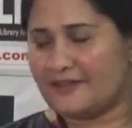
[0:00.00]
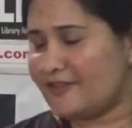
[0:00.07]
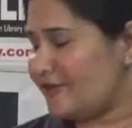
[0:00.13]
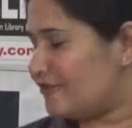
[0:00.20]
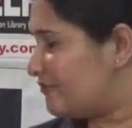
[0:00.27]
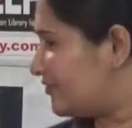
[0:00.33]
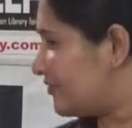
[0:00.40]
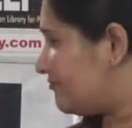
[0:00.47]

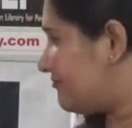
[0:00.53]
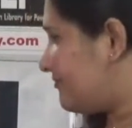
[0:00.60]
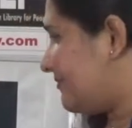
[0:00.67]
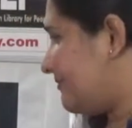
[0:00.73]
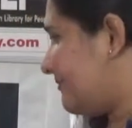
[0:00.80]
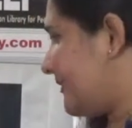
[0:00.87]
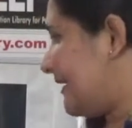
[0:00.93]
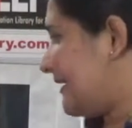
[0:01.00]
Now,
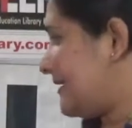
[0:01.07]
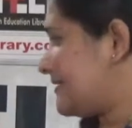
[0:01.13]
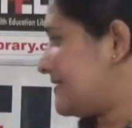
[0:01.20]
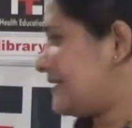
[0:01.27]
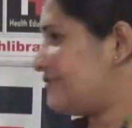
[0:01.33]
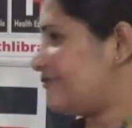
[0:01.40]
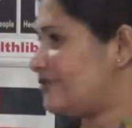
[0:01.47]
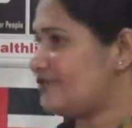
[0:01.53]
like I
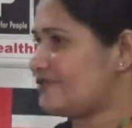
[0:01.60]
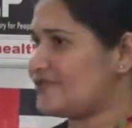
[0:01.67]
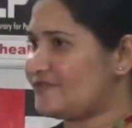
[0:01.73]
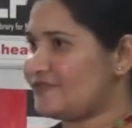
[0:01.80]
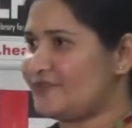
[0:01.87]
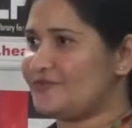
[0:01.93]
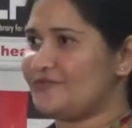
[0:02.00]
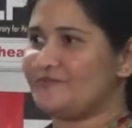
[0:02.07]
said, for those
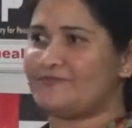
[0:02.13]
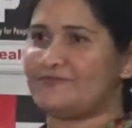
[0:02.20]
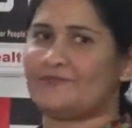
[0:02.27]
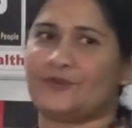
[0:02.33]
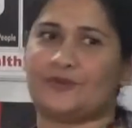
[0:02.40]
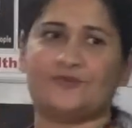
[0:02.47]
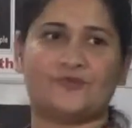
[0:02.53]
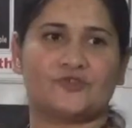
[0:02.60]
of you
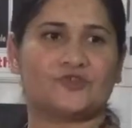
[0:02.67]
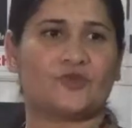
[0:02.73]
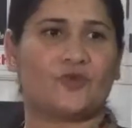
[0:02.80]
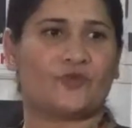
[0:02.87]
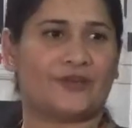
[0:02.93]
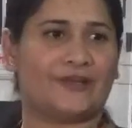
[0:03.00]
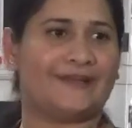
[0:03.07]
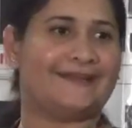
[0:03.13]
for whom
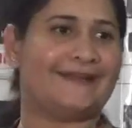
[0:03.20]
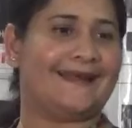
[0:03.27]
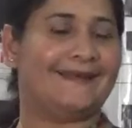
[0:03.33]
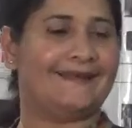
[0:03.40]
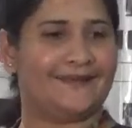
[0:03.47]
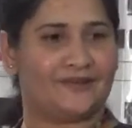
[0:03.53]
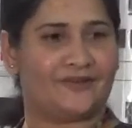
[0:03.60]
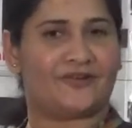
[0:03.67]

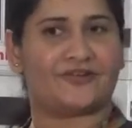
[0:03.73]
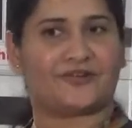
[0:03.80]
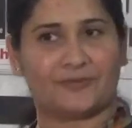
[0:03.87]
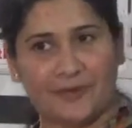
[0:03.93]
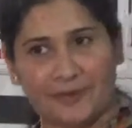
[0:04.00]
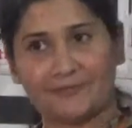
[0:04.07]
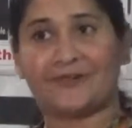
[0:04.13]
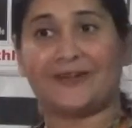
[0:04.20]
storytelling or
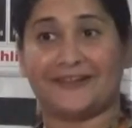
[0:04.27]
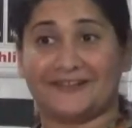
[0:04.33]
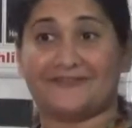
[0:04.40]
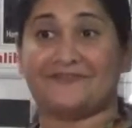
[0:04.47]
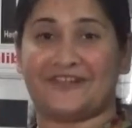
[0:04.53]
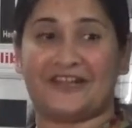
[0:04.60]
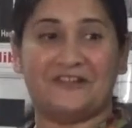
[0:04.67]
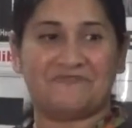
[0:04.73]

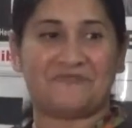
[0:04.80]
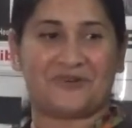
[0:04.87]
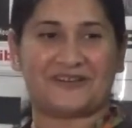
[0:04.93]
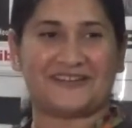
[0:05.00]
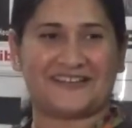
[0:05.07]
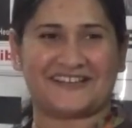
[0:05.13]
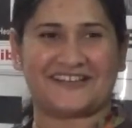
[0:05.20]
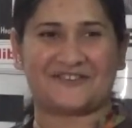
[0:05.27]
remembering, very
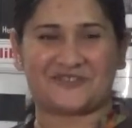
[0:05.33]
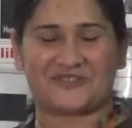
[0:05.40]
importantly,